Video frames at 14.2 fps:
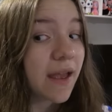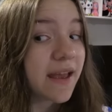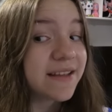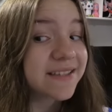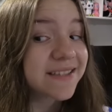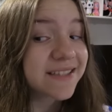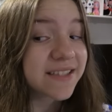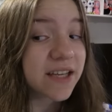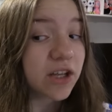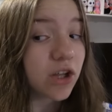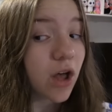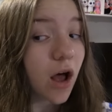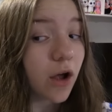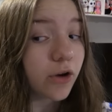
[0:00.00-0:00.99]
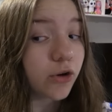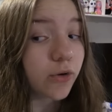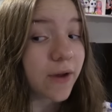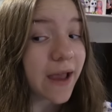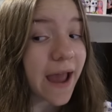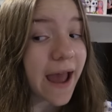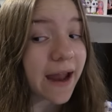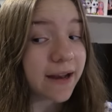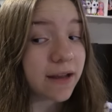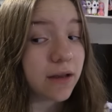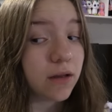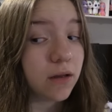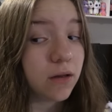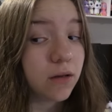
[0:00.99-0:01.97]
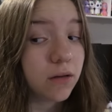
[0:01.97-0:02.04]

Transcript: He's still hungry, Addie.